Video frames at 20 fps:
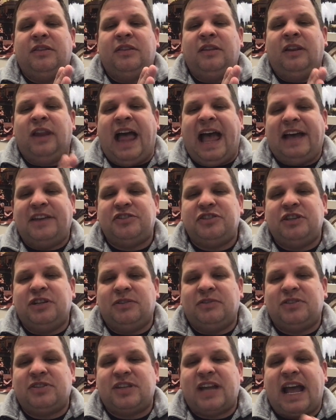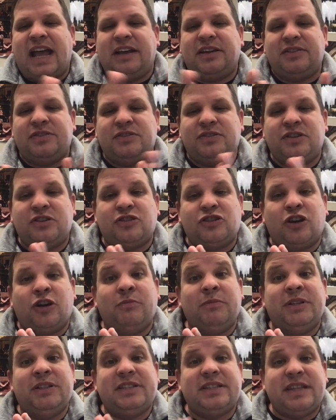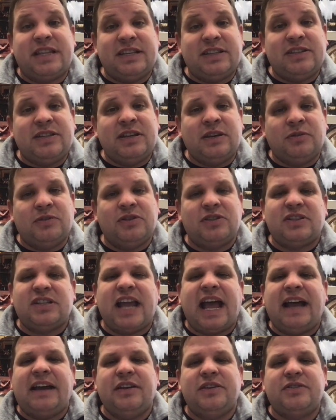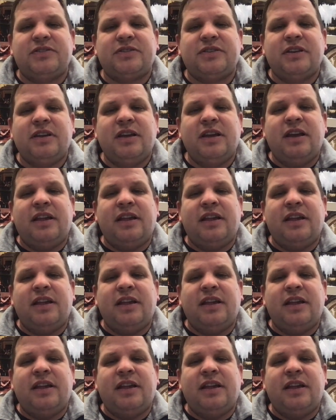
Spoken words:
Last year's status determines this year's status.